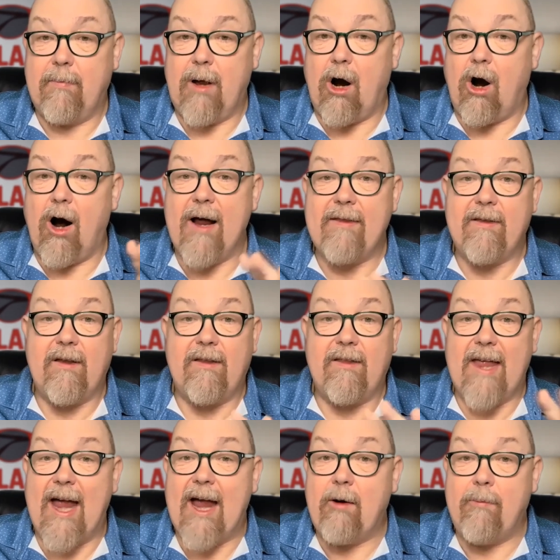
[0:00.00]
either
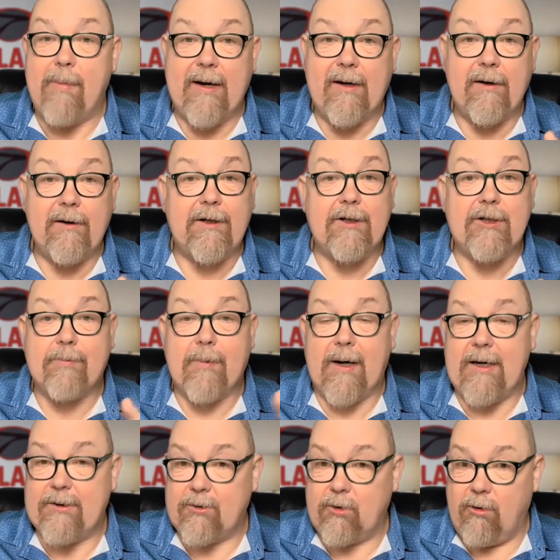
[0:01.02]
their amenity
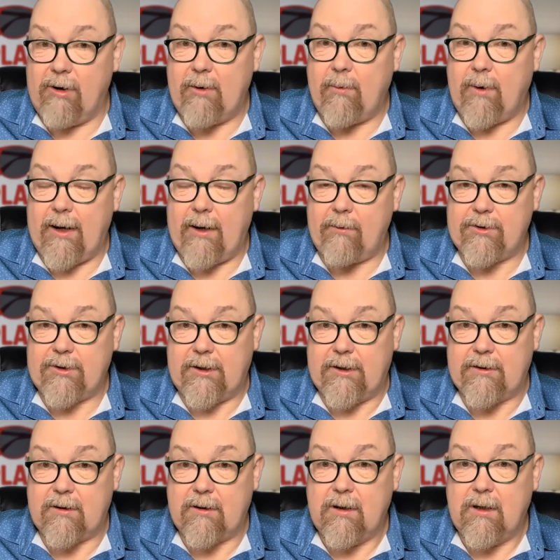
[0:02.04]
space or anyone
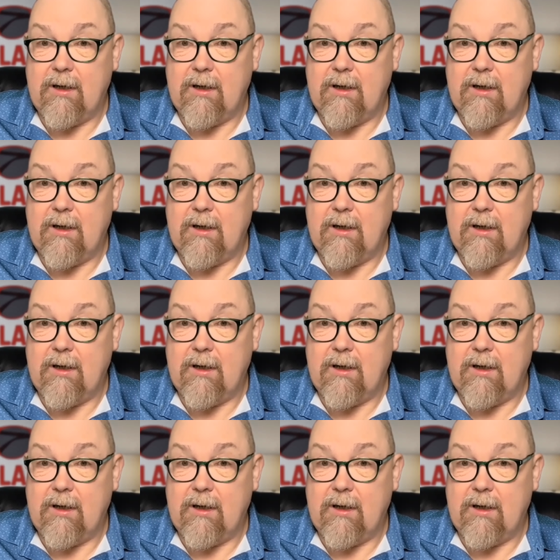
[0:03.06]
else's.